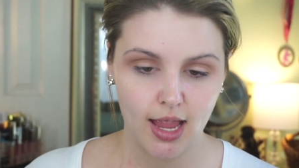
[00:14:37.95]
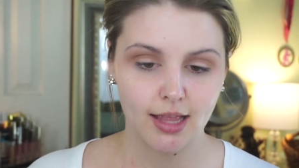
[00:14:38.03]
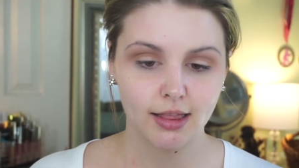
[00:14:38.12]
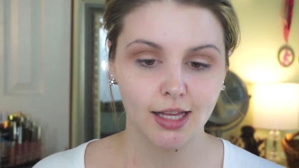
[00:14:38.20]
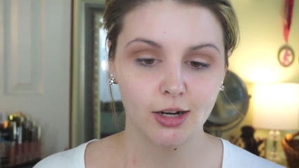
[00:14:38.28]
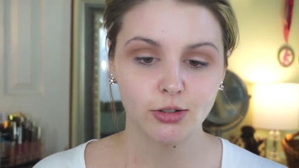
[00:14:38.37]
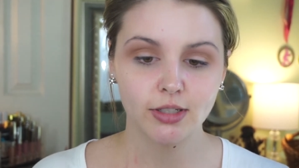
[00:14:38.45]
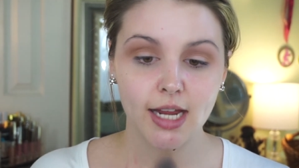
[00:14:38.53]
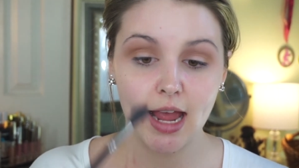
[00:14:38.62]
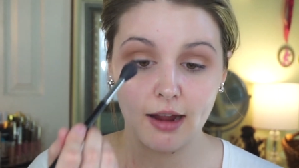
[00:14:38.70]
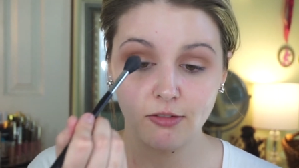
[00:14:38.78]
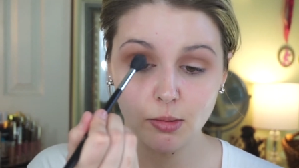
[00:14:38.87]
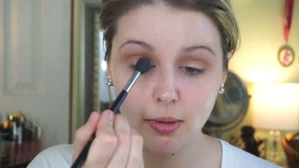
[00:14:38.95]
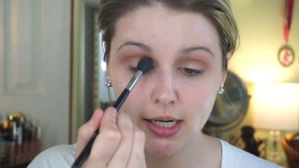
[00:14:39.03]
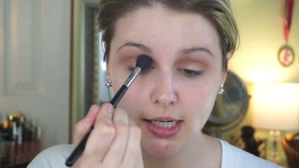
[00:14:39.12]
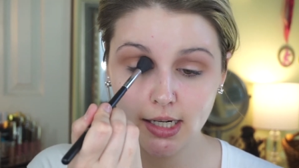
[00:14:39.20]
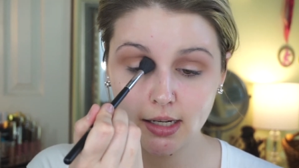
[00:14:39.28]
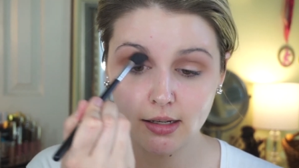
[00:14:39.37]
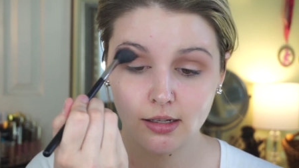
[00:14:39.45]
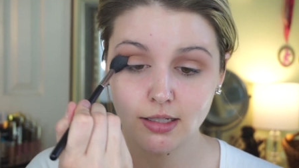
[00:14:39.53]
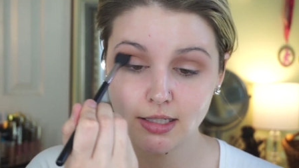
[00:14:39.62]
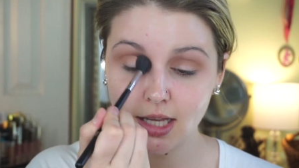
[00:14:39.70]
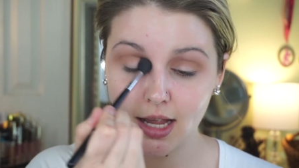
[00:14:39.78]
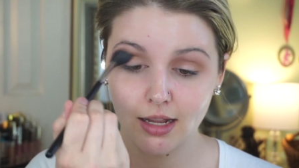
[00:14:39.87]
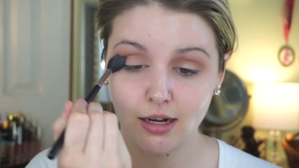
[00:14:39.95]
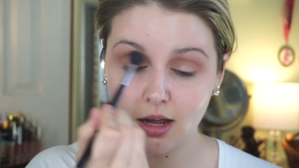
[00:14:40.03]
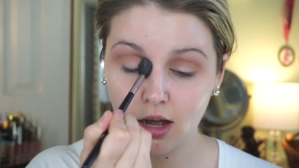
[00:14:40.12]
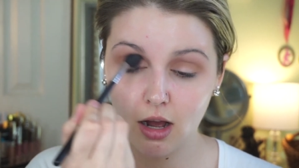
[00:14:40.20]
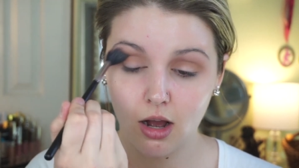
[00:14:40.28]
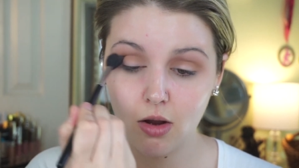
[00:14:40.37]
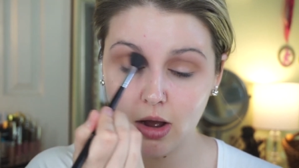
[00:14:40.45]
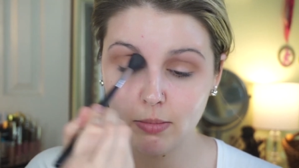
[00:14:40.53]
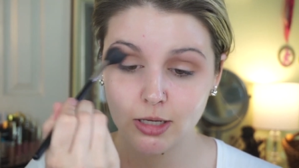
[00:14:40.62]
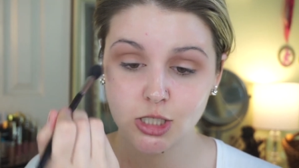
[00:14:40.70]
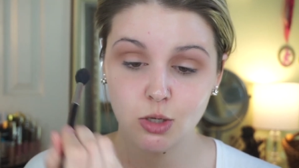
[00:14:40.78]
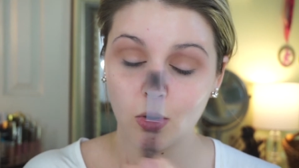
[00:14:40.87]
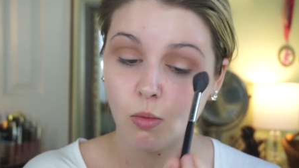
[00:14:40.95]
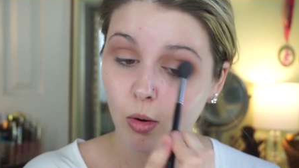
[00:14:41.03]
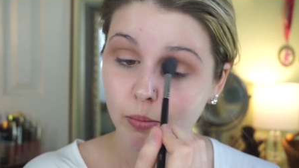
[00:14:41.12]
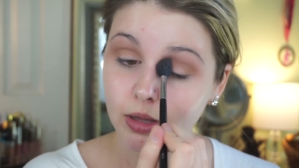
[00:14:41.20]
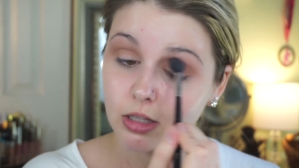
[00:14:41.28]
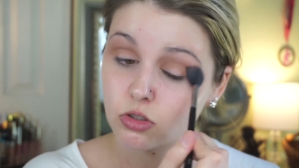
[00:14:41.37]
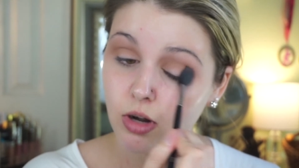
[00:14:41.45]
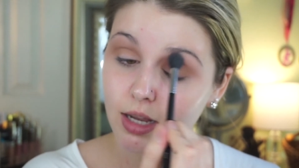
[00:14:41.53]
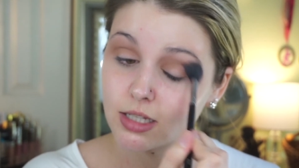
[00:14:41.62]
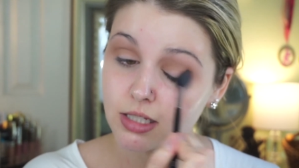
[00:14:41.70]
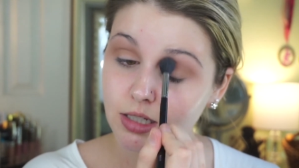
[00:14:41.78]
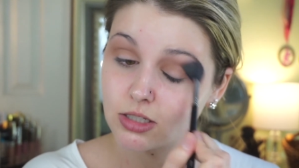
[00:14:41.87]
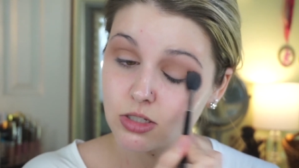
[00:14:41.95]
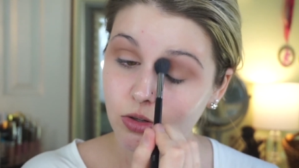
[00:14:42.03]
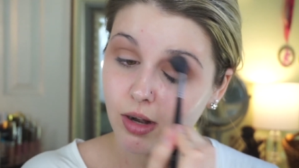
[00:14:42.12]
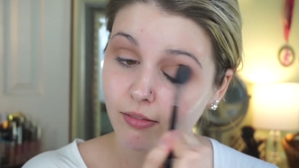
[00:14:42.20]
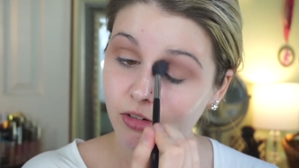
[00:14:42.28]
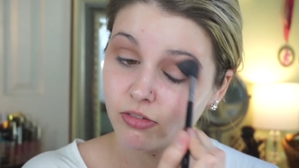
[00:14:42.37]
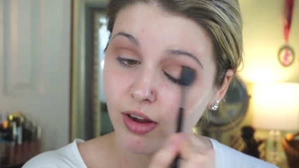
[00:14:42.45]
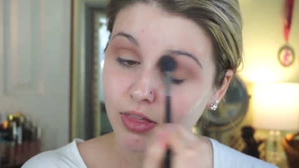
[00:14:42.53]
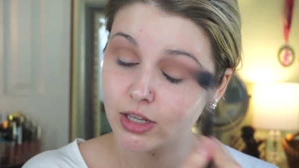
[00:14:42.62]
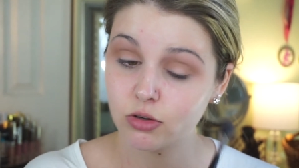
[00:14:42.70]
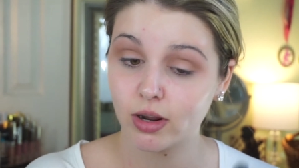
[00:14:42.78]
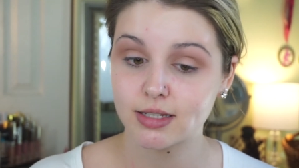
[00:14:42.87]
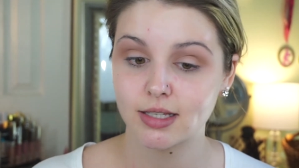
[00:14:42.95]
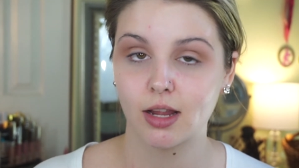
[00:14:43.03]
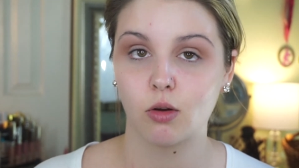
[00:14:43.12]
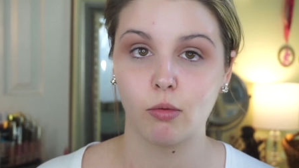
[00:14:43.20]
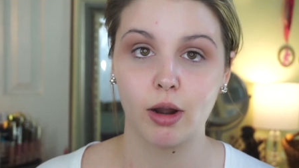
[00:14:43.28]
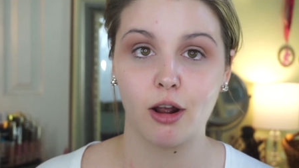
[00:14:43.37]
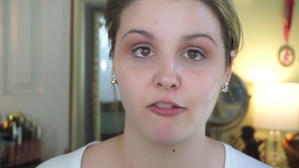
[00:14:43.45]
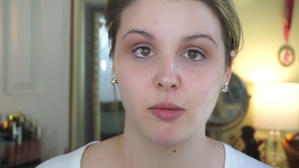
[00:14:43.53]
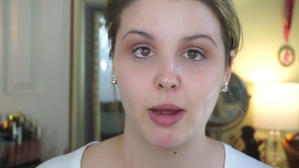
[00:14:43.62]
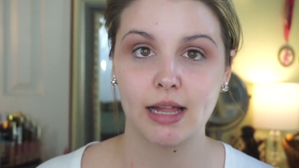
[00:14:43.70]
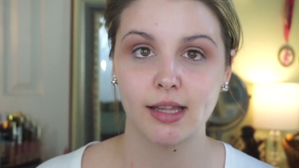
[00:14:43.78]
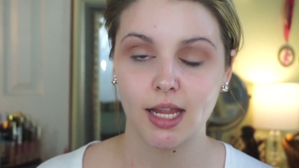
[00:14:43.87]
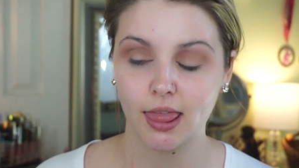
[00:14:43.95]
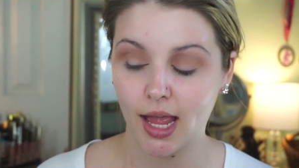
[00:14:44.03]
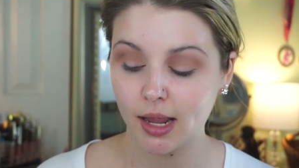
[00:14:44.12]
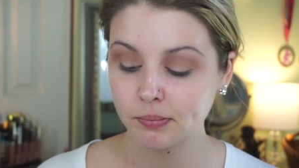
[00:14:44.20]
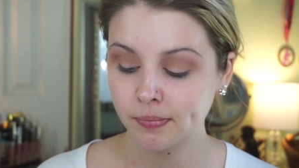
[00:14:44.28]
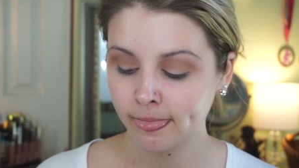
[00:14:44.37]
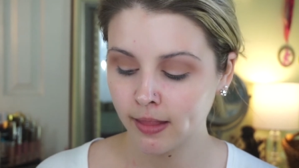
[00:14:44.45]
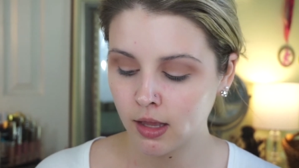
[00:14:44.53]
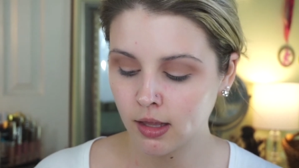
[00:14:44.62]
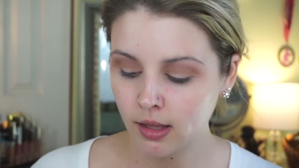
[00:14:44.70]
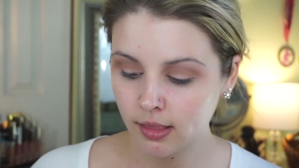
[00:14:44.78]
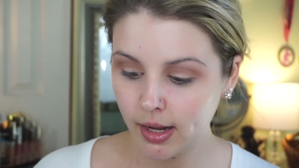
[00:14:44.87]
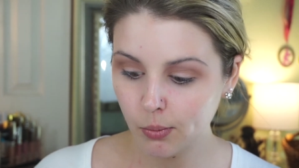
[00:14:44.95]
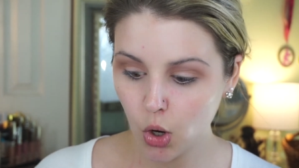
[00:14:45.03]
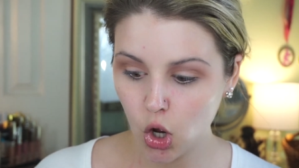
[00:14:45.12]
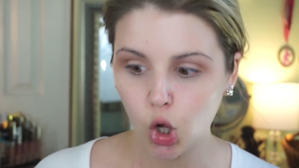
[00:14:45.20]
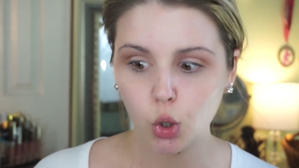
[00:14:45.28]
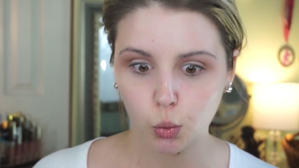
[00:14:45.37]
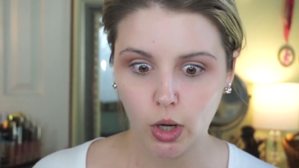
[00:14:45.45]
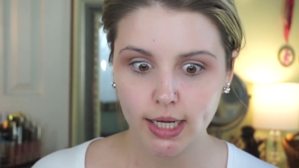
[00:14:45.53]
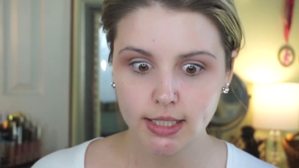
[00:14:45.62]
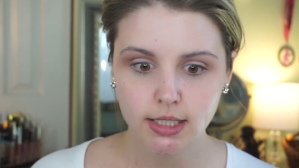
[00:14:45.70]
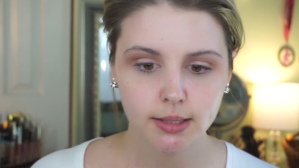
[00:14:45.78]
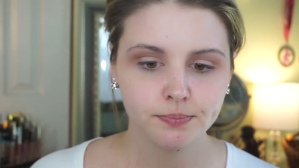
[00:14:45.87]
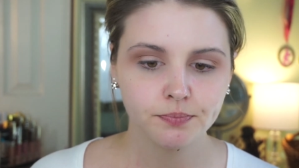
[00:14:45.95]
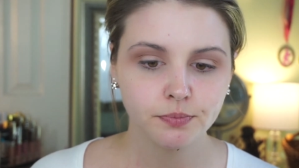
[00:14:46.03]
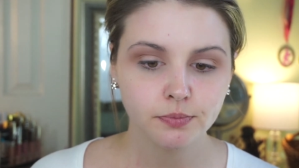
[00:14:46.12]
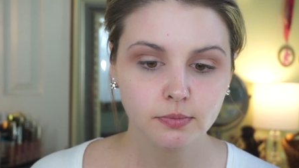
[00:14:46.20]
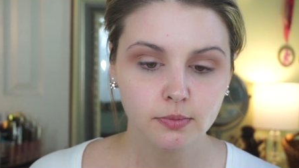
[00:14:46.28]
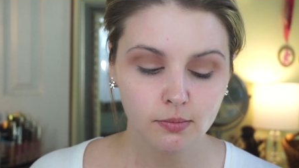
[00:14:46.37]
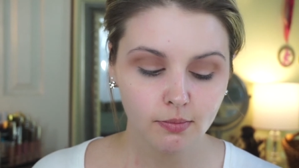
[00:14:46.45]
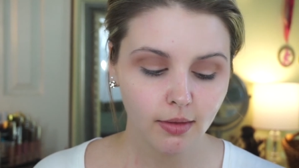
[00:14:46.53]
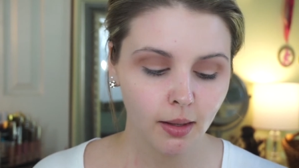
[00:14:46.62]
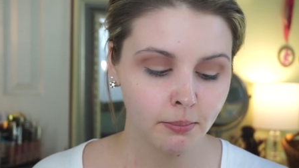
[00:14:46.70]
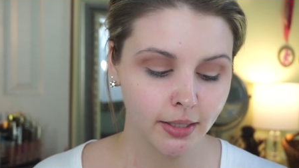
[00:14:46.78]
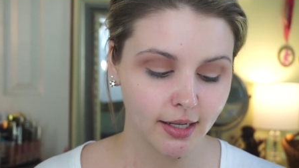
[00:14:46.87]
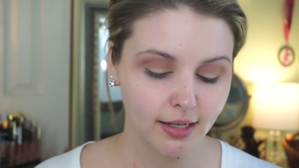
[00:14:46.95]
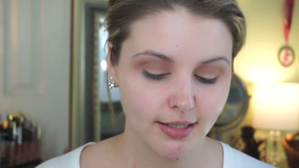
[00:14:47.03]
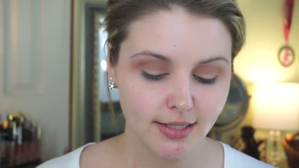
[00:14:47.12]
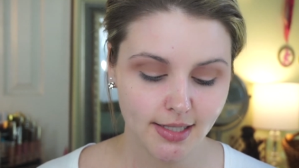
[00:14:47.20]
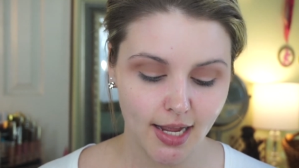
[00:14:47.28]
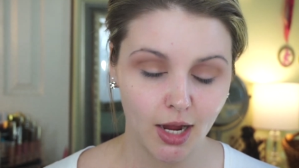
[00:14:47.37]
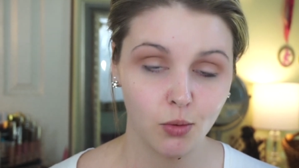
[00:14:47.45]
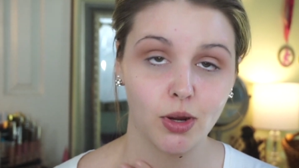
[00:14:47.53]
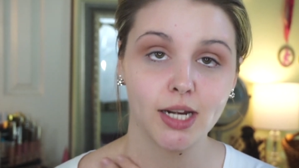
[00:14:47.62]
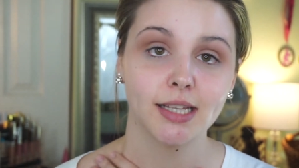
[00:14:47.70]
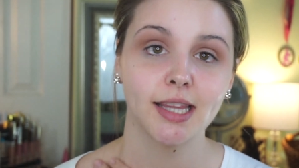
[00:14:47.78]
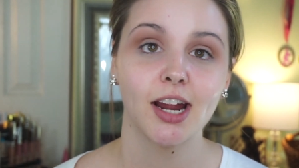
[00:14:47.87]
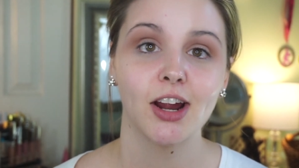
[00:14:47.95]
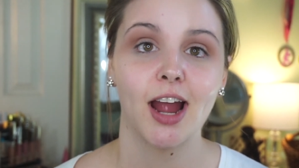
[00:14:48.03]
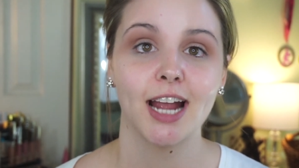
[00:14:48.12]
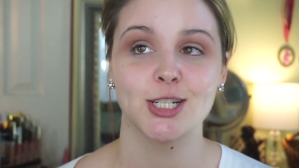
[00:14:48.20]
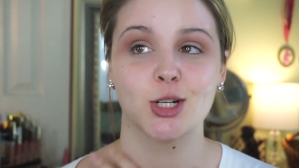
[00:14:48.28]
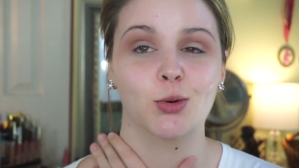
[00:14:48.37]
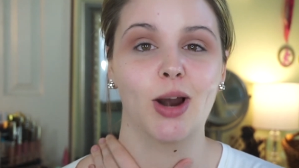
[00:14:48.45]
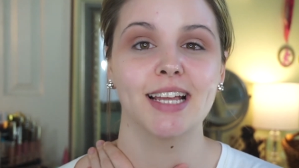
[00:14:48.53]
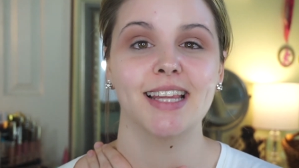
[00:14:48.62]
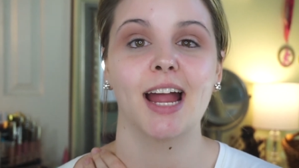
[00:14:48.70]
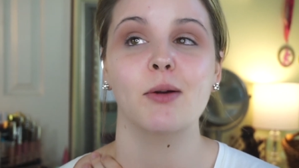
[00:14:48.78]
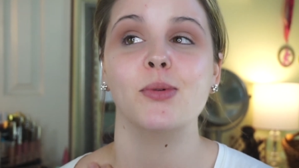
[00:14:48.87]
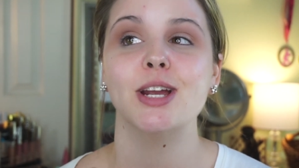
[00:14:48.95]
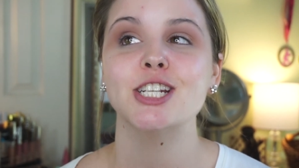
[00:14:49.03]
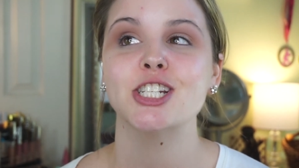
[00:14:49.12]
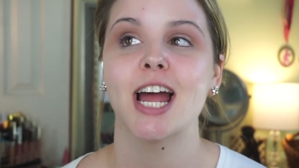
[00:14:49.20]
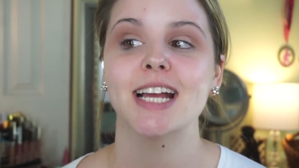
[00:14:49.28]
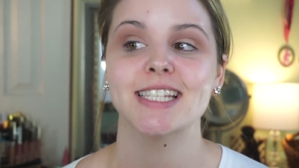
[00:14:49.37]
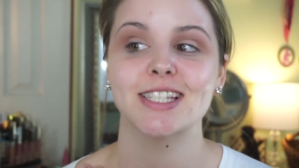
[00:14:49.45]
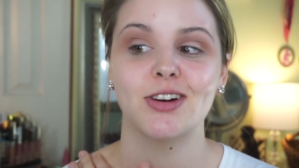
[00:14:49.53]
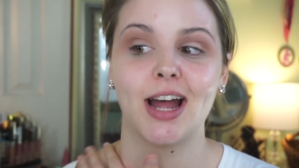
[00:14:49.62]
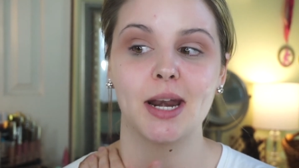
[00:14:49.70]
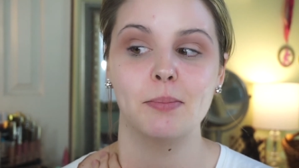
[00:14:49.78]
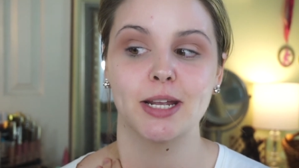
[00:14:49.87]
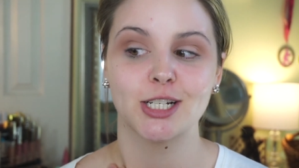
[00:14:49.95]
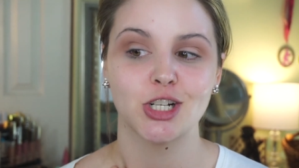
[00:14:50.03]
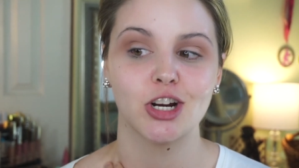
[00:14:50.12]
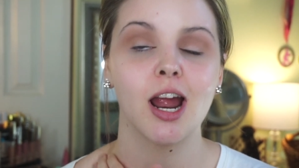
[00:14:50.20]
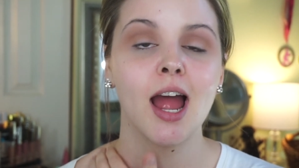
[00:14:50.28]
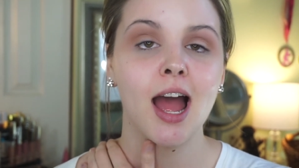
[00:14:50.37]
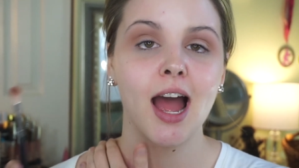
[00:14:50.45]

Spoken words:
And literally everybody said, oh, I bet you it won't be the dress because you never find the dress like right off the bat like that. They were all right, because I went in there, I tried. I wish I still had a picture.